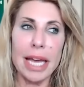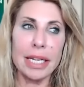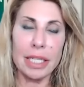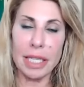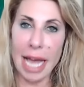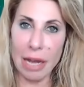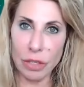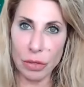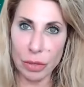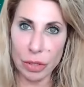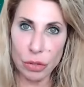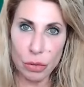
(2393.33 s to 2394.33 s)
and allow
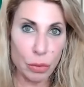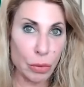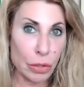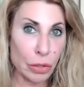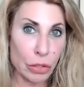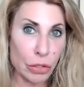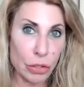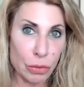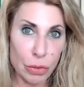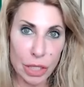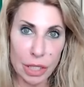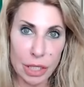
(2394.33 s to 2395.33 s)
you into a world you
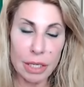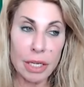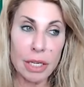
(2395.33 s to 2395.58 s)
wouldn't